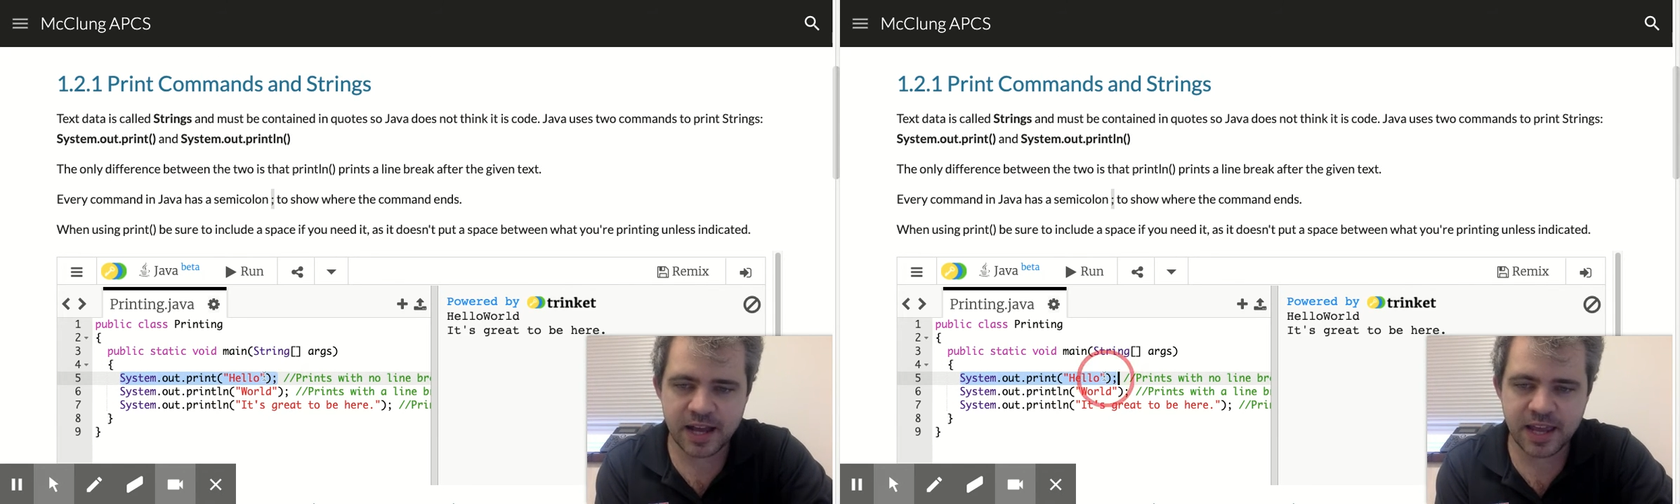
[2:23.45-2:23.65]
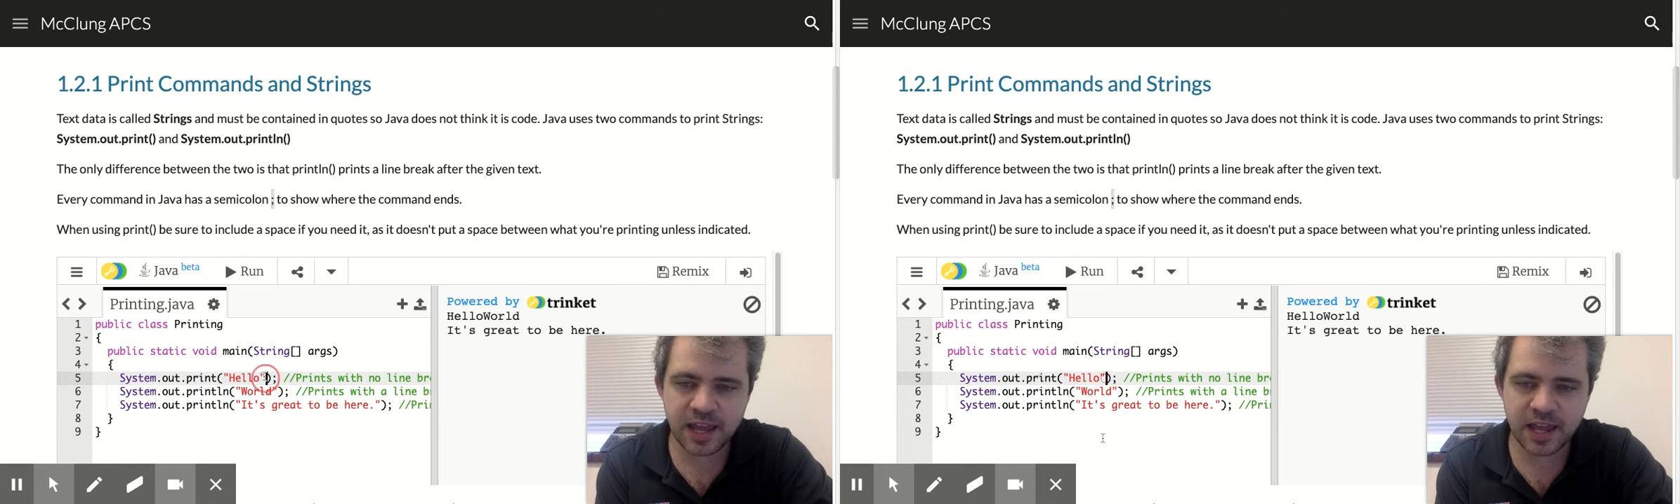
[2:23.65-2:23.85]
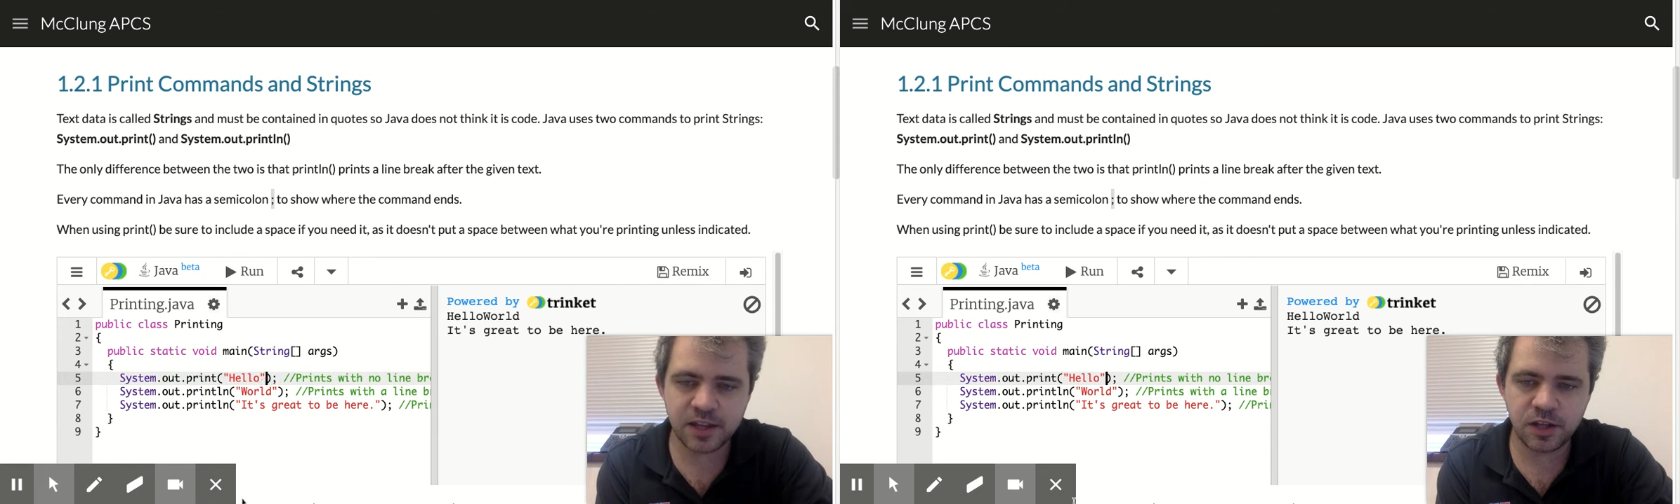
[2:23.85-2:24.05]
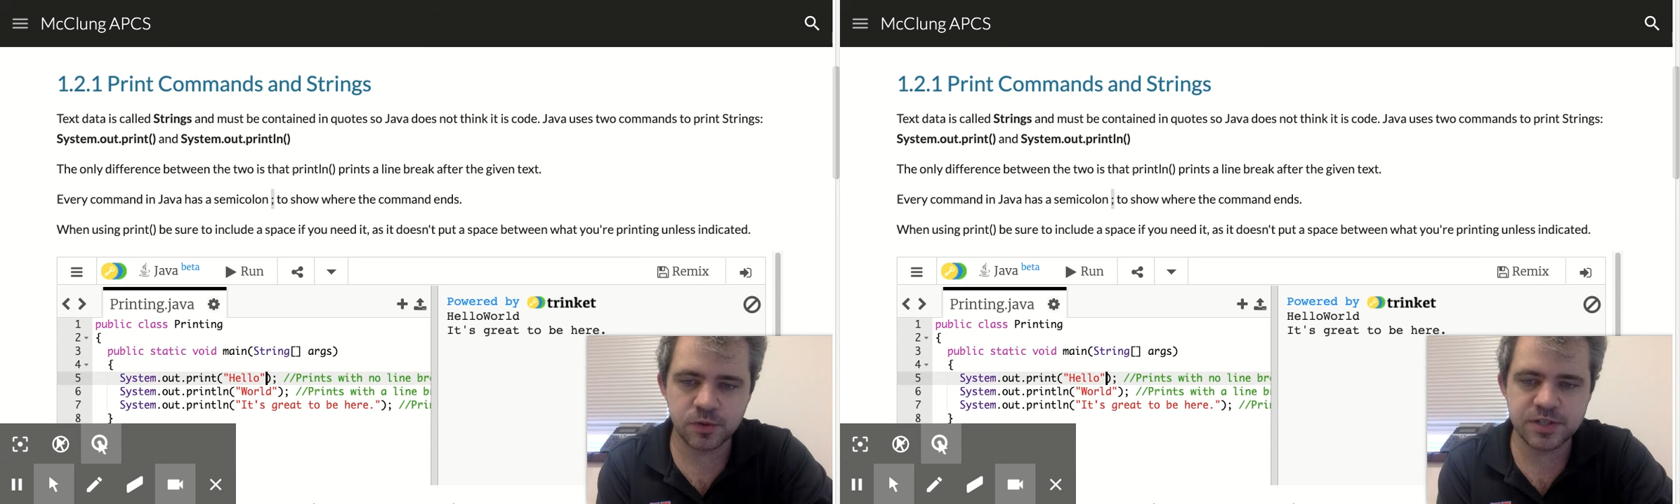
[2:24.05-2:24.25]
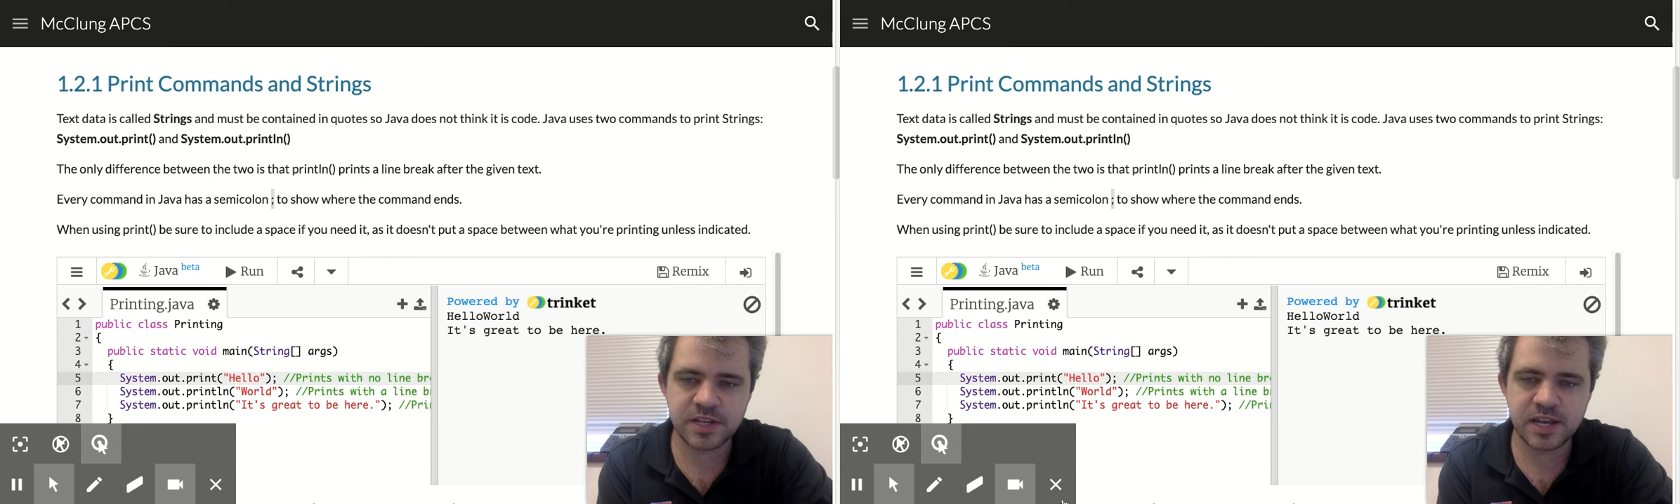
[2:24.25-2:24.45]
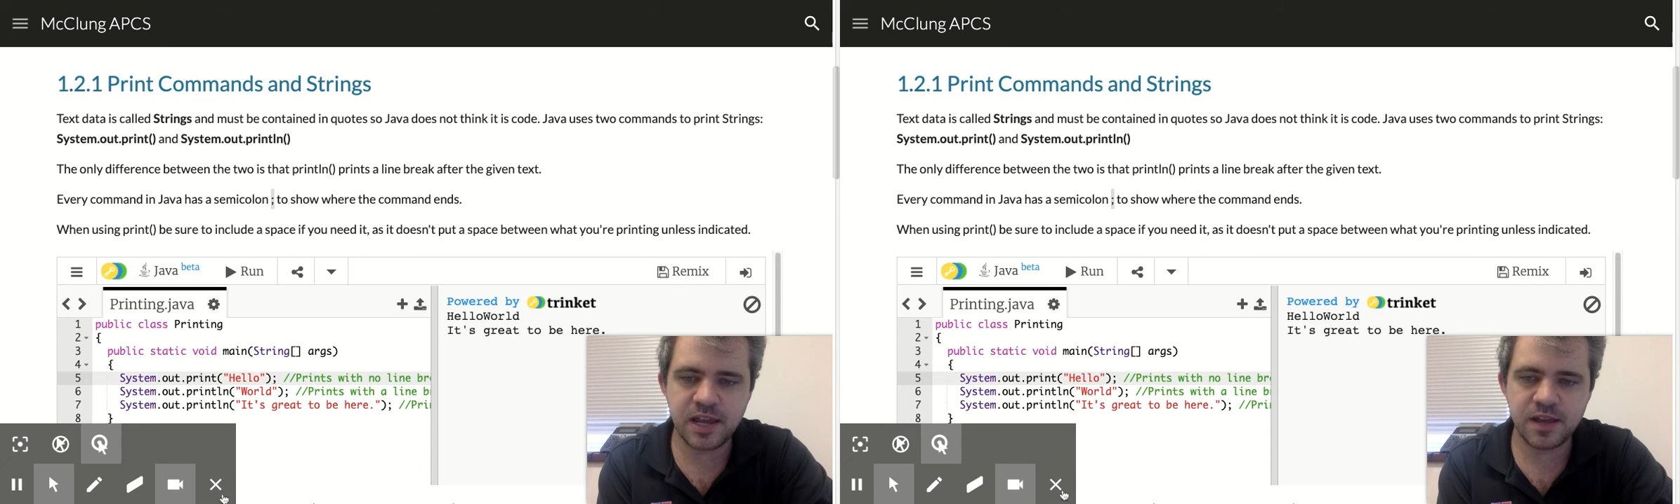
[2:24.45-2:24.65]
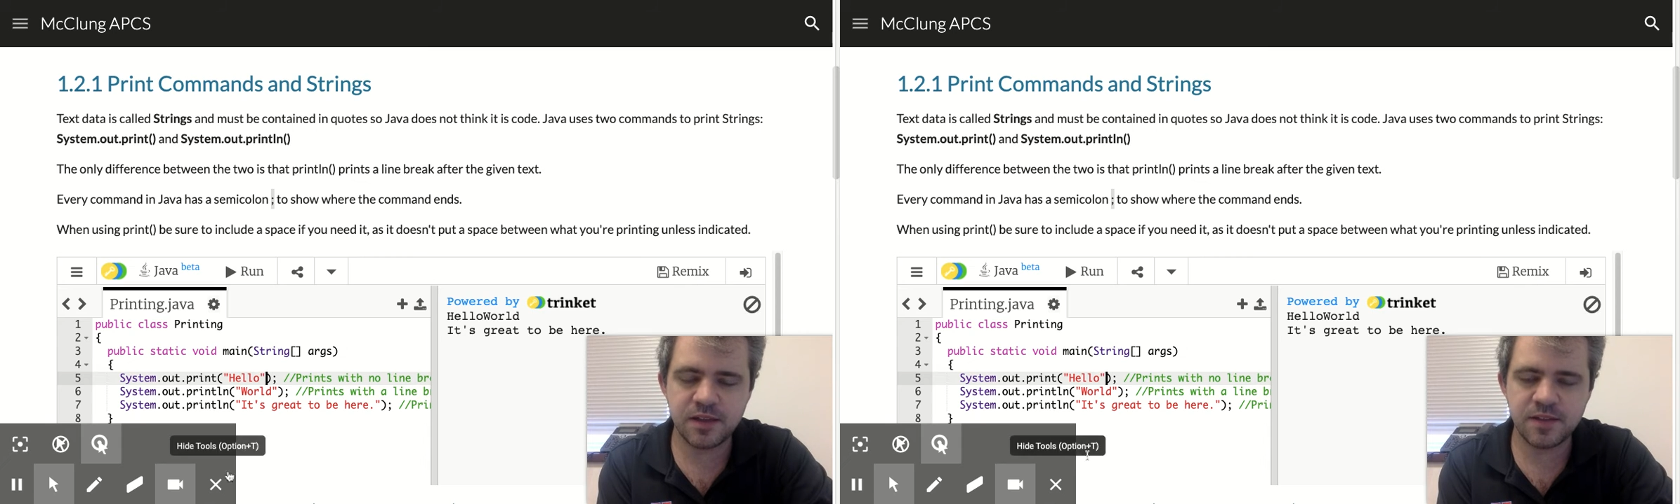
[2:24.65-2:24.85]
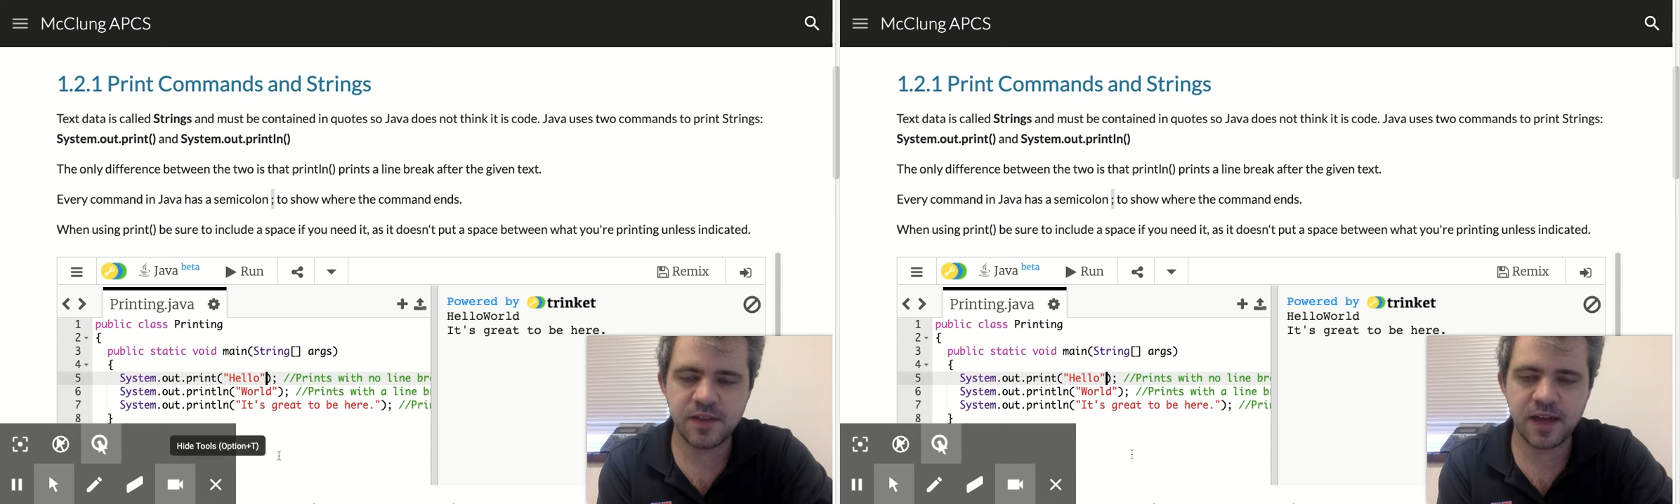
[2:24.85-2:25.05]
Again, you'll
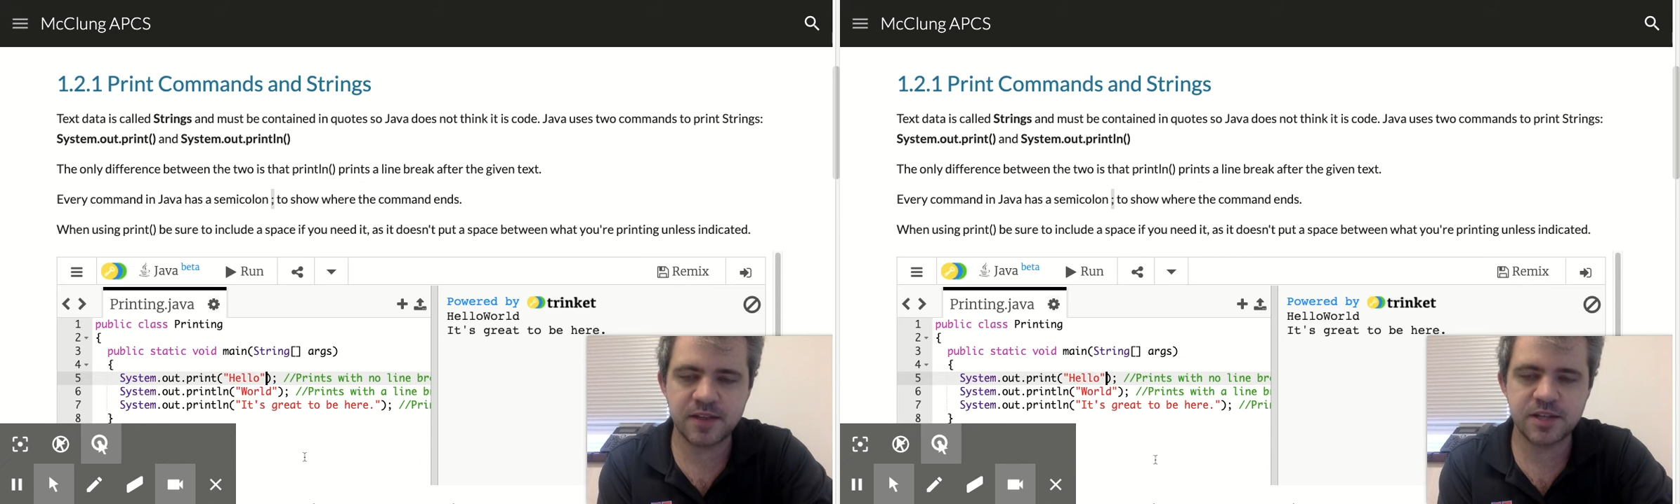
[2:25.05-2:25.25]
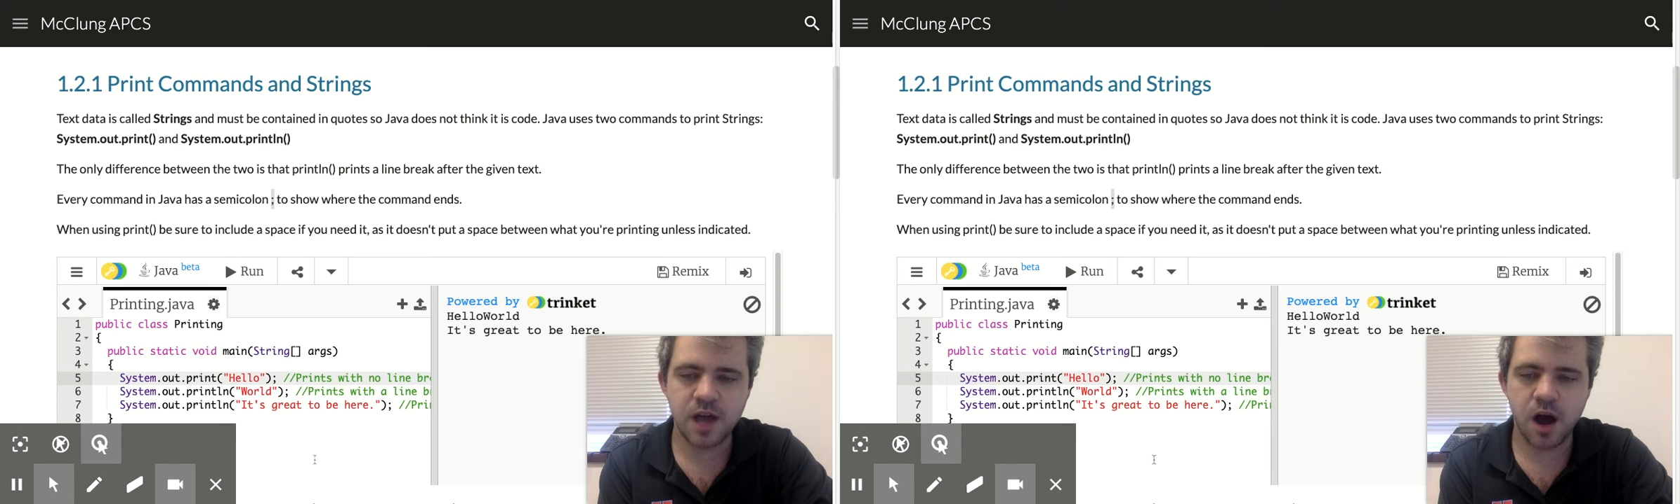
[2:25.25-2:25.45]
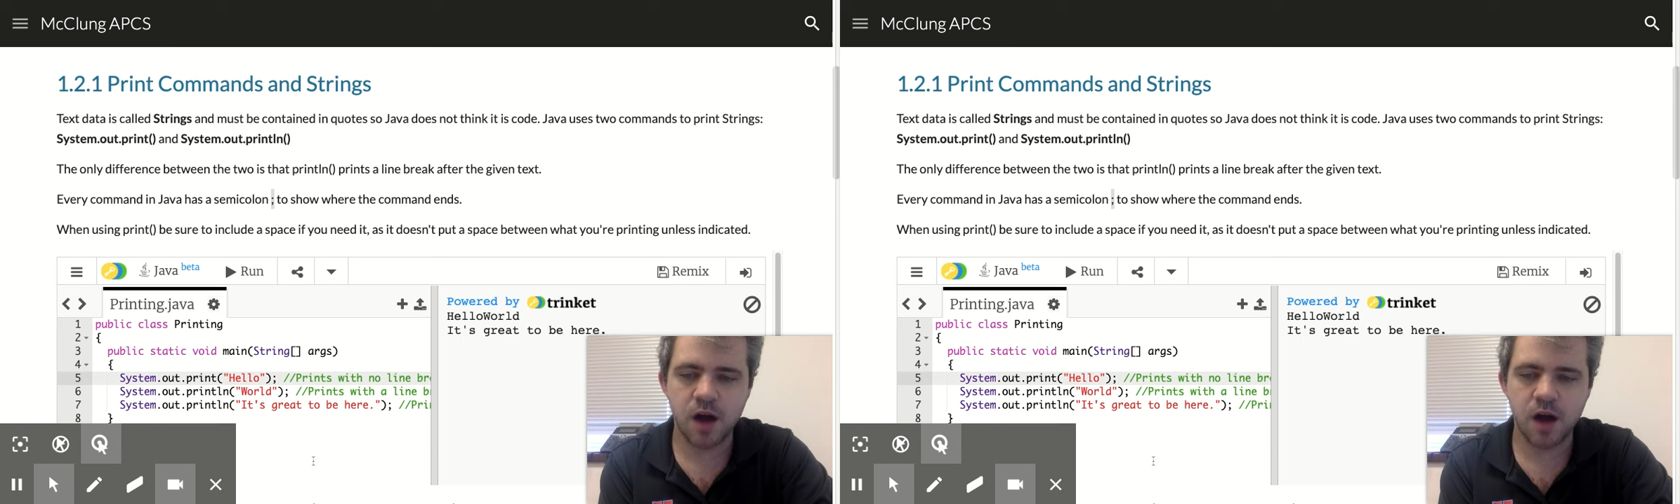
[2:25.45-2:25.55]
see that